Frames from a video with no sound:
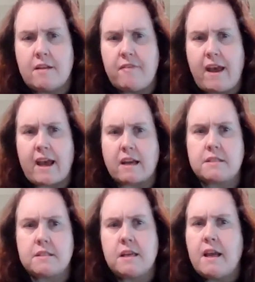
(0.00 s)
In
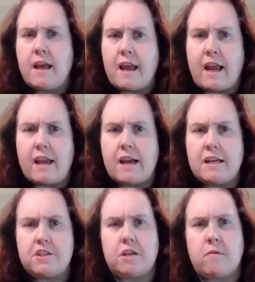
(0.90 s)
fact,
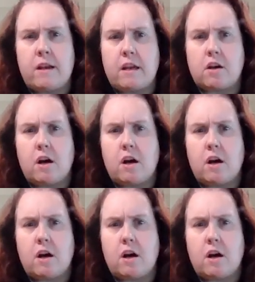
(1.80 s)
AI-generated